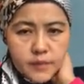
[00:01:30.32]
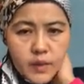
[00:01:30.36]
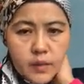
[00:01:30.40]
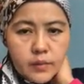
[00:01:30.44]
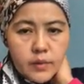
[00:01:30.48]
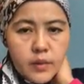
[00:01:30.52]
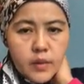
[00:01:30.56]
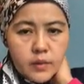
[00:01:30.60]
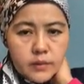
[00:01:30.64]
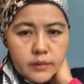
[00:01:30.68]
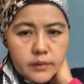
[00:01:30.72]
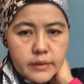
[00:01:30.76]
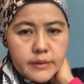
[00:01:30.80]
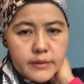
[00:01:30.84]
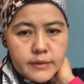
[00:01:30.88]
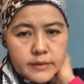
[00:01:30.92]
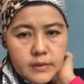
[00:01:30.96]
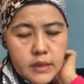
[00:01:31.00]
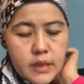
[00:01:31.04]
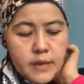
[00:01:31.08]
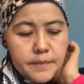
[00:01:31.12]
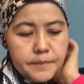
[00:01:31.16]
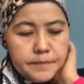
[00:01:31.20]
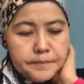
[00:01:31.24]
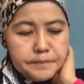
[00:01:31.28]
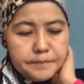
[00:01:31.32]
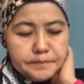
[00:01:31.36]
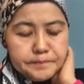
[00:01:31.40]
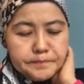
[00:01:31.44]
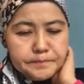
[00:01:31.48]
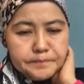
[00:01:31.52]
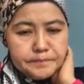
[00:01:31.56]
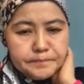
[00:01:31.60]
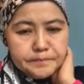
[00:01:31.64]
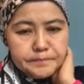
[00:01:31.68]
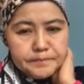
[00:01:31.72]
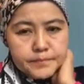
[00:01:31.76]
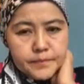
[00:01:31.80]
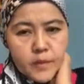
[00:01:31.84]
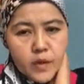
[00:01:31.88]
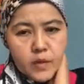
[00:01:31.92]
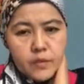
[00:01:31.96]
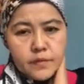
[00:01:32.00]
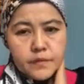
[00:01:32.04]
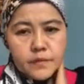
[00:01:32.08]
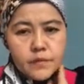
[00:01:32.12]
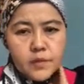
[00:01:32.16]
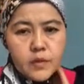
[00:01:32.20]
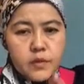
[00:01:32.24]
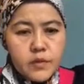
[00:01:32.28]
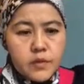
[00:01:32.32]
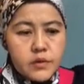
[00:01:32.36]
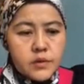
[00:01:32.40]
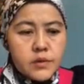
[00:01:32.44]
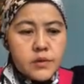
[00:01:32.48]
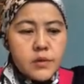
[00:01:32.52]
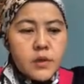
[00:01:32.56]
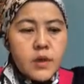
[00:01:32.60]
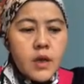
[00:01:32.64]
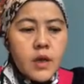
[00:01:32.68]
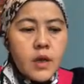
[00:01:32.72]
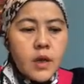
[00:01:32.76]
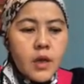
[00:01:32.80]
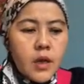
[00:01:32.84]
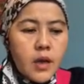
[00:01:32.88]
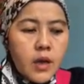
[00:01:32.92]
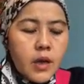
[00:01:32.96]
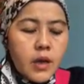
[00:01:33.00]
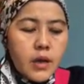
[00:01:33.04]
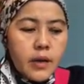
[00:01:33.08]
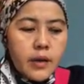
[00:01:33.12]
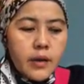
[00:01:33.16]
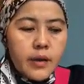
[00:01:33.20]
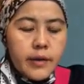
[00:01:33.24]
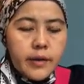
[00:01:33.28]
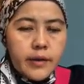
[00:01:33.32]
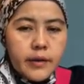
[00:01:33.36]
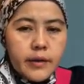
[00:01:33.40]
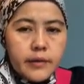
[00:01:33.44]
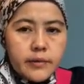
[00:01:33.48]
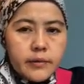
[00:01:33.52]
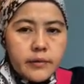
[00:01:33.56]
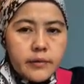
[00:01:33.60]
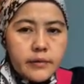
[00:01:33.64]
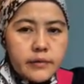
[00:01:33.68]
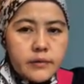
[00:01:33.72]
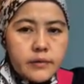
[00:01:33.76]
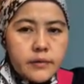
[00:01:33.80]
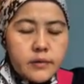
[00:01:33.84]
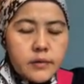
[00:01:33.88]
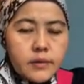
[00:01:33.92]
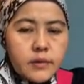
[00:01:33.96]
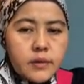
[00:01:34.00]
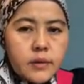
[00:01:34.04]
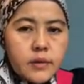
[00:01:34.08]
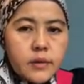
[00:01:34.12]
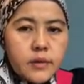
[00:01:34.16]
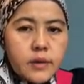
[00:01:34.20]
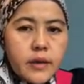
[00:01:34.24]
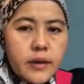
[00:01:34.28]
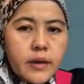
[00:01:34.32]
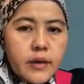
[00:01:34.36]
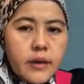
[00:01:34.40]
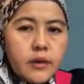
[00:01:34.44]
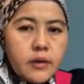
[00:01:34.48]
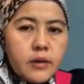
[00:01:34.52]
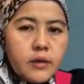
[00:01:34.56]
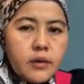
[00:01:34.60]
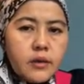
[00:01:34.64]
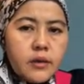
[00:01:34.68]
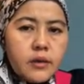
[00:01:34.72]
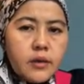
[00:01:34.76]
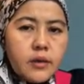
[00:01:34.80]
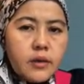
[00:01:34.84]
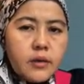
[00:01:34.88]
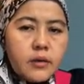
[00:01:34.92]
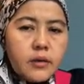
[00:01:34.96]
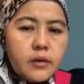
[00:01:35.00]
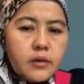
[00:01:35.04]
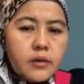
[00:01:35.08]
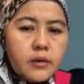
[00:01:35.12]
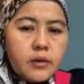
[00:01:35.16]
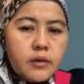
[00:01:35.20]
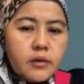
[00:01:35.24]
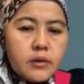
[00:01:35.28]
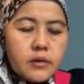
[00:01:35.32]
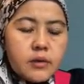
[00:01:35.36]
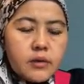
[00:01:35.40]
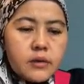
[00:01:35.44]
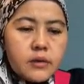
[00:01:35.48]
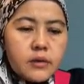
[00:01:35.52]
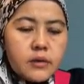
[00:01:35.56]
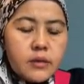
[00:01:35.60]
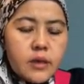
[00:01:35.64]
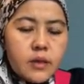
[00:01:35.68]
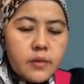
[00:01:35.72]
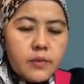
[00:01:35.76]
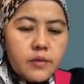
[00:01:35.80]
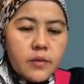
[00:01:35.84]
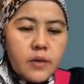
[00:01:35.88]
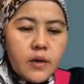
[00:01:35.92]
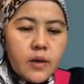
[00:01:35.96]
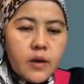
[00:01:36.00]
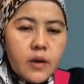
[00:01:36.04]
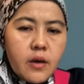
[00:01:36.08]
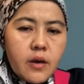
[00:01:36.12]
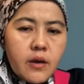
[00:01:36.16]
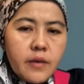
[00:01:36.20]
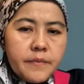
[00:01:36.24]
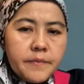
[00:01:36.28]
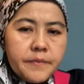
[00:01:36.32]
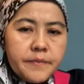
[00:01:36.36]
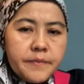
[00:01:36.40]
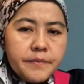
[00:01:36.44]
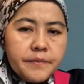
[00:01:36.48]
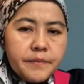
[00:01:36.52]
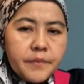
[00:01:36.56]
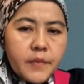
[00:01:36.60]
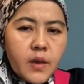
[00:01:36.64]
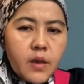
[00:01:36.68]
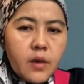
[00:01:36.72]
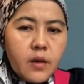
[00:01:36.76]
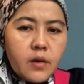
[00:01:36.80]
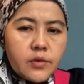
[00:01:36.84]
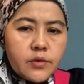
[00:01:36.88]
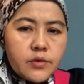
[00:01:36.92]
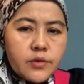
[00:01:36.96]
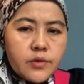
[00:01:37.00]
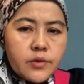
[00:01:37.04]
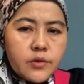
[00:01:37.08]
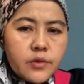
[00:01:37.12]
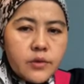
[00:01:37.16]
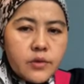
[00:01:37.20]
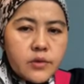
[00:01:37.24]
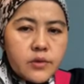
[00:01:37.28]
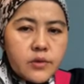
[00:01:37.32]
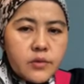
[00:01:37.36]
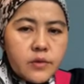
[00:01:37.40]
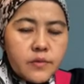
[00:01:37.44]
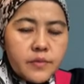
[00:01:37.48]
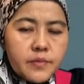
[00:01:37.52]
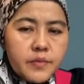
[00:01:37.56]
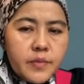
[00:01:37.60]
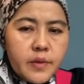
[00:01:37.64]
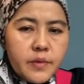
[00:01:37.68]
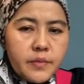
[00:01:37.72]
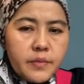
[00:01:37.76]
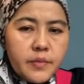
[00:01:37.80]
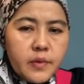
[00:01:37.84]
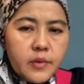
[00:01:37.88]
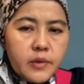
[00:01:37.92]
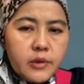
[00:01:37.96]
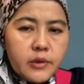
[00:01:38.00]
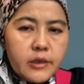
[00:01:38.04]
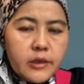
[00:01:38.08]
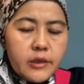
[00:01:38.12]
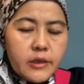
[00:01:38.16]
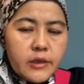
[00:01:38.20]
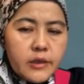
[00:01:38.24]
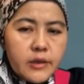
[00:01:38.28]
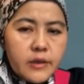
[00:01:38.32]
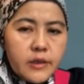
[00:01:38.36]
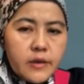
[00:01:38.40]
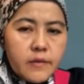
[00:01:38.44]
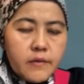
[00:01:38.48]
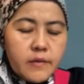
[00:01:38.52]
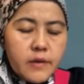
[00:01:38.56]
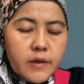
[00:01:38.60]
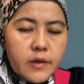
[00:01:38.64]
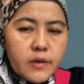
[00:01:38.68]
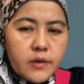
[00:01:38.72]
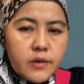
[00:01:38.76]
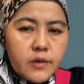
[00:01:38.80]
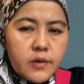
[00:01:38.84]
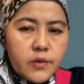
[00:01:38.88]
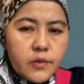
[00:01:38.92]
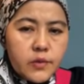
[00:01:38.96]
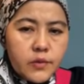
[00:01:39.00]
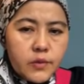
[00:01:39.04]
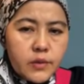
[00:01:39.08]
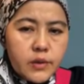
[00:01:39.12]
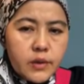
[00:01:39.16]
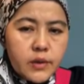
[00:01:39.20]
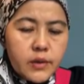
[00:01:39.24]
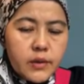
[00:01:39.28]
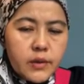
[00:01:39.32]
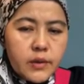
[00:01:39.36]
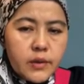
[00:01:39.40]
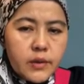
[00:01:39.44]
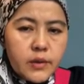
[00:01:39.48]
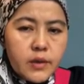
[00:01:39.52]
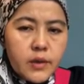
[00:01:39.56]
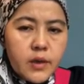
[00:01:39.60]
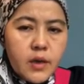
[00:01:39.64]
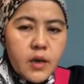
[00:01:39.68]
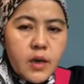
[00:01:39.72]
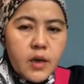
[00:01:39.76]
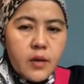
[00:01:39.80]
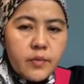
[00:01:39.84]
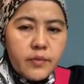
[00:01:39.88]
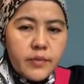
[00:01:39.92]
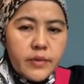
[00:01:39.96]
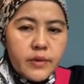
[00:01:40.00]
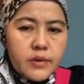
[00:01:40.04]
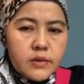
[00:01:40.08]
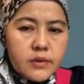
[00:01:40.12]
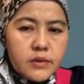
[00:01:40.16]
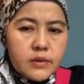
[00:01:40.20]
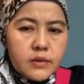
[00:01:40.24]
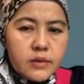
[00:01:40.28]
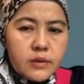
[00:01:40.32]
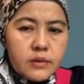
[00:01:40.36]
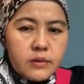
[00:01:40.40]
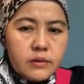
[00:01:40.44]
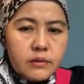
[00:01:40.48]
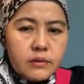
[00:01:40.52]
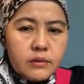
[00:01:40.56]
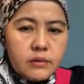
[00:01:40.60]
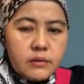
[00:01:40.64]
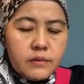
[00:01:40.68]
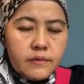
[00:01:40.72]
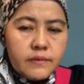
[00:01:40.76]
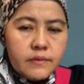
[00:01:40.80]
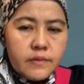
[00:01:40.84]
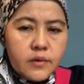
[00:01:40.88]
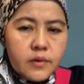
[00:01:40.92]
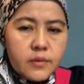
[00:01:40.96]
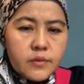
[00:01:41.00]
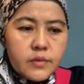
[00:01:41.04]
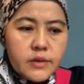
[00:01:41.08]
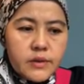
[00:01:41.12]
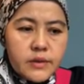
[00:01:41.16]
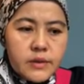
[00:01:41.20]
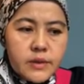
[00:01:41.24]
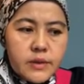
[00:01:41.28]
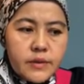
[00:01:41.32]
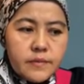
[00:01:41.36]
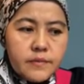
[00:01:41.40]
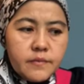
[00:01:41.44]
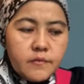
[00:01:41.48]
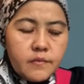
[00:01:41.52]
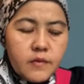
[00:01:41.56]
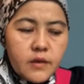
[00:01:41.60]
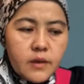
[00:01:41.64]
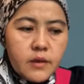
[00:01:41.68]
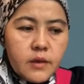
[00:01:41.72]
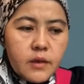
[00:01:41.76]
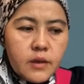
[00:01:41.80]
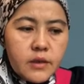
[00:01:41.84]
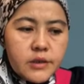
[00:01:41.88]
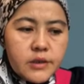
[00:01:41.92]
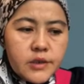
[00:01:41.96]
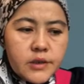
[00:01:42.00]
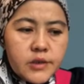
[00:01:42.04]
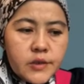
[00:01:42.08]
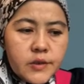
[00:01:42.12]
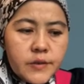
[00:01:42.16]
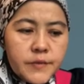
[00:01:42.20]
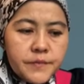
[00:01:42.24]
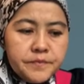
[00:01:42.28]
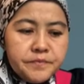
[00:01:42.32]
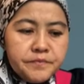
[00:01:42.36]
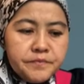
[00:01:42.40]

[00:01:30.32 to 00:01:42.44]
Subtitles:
about Islam, of course, and at the same time hundreds of people taken away to the prison from same village.